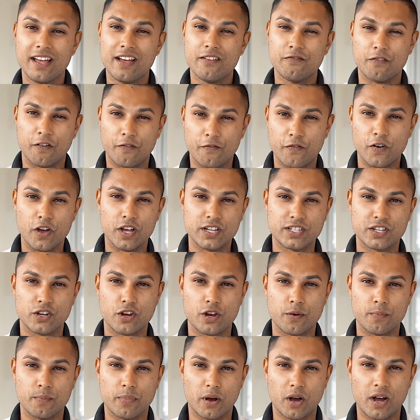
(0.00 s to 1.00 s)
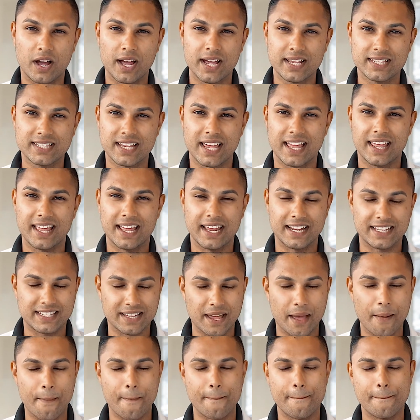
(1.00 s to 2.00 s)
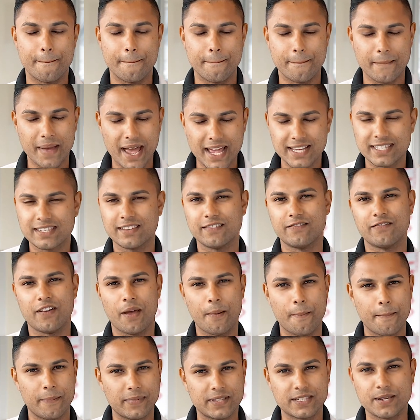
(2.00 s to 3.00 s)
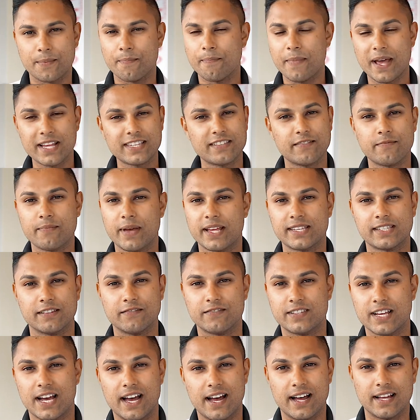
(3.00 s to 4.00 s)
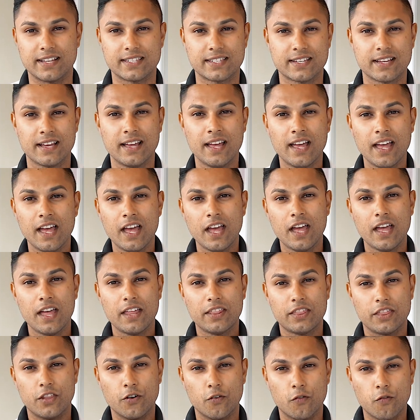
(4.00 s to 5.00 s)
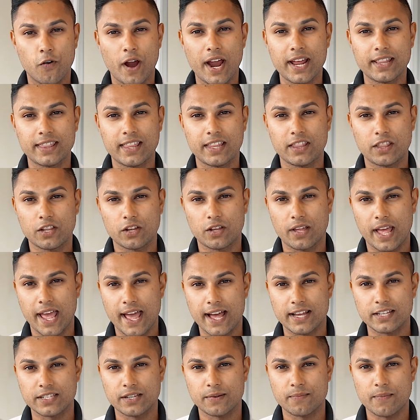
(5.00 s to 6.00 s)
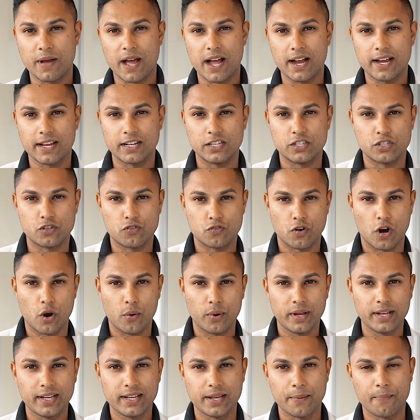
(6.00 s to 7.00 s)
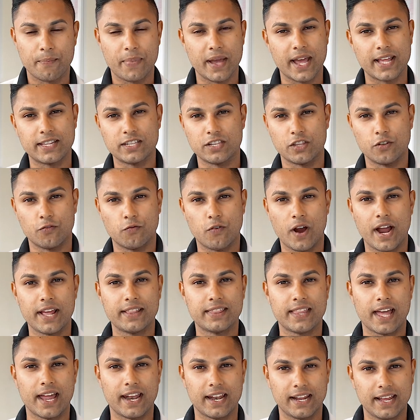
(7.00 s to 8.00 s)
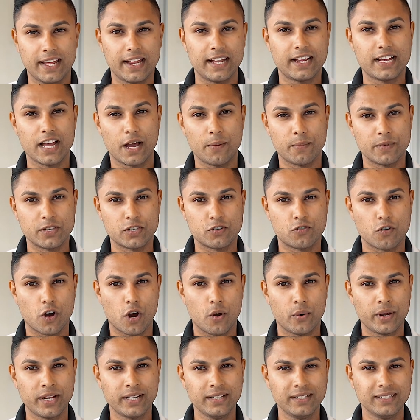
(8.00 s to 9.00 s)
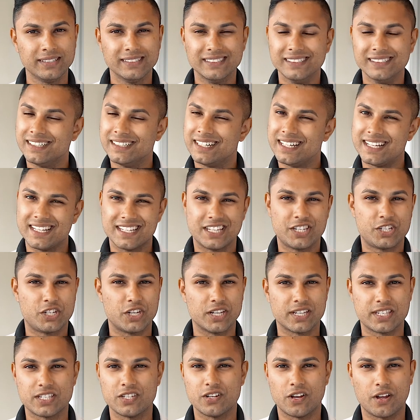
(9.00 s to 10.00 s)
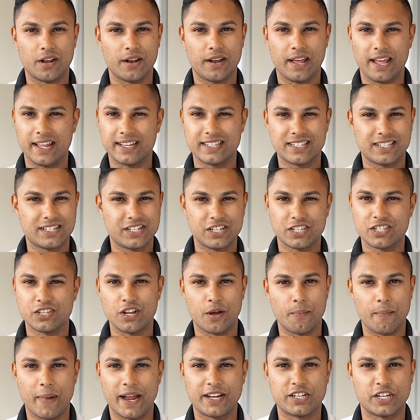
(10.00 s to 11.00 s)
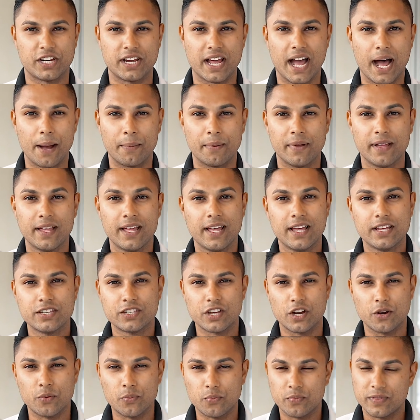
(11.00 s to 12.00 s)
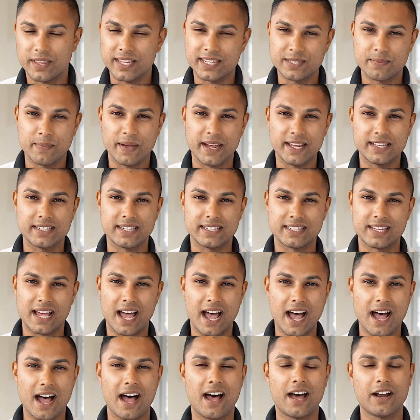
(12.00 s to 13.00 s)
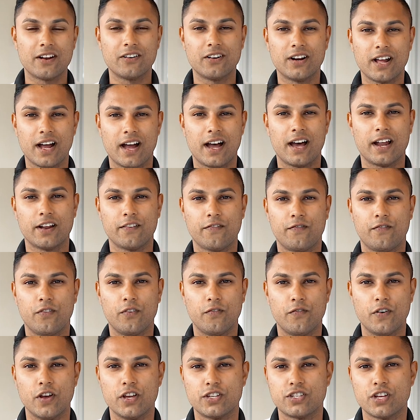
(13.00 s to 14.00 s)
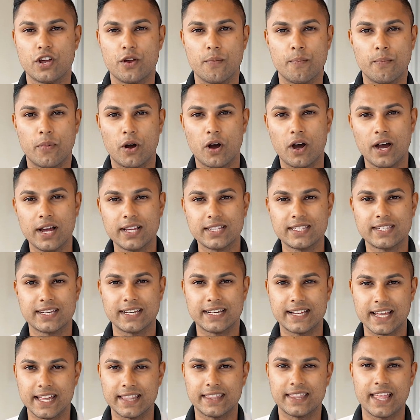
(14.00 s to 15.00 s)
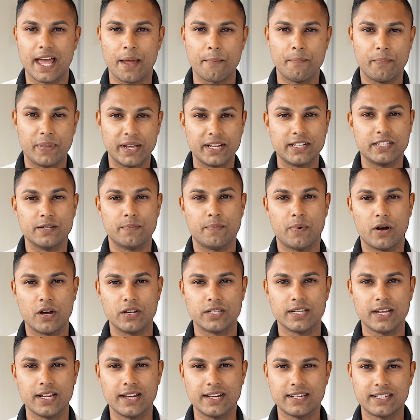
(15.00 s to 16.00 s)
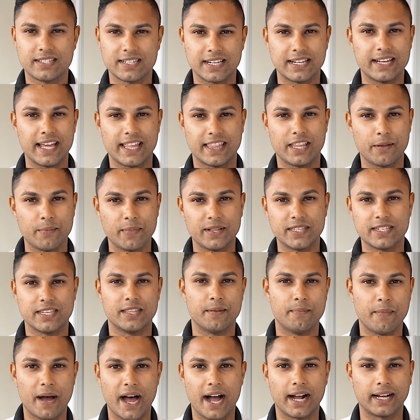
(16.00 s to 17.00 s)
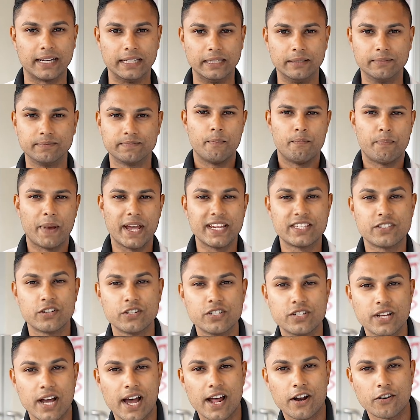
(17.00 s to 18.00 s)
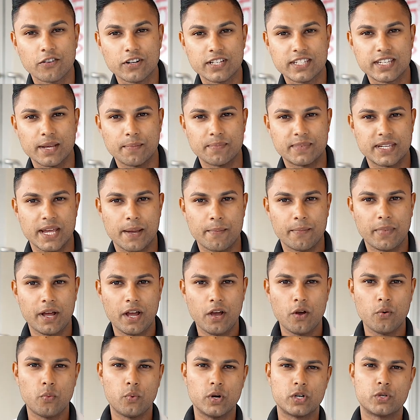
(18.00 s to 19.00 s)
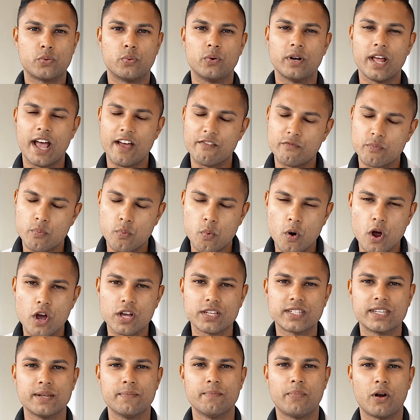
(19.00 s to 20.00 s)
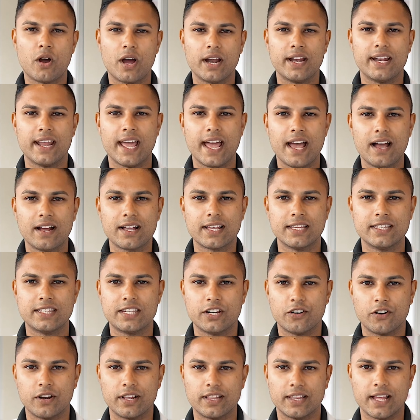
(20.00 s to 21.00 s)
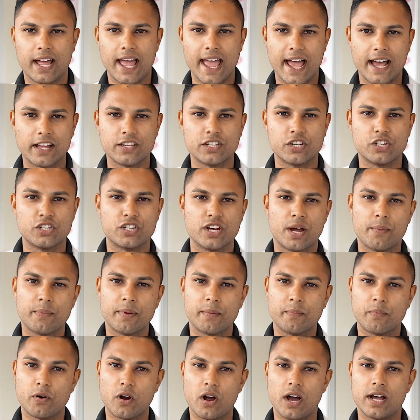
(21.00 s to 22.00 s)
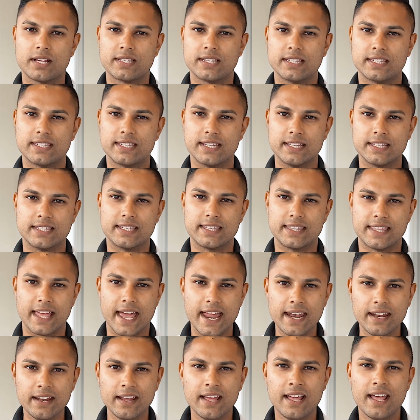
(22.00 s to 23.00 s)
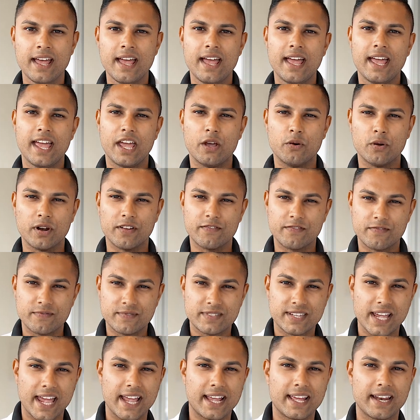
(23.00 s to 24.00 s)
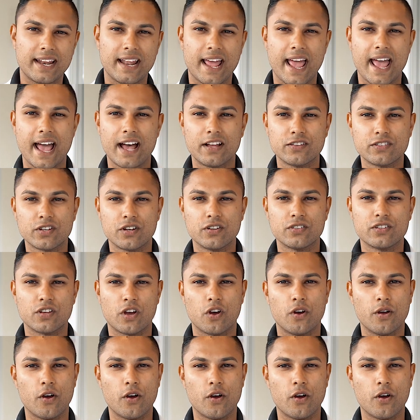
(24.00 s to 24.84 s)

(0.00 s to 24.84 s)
for first home buyers, it's a massive task. The rate that the housing market is growing compared to the rate that income is growing, it's just not matching up. So this means it's harder and harder for first home buyers to get that big deposit to get them into the market. Based on data in September, which would have worsened by now considering the housing jump in prices since then, it would have taken households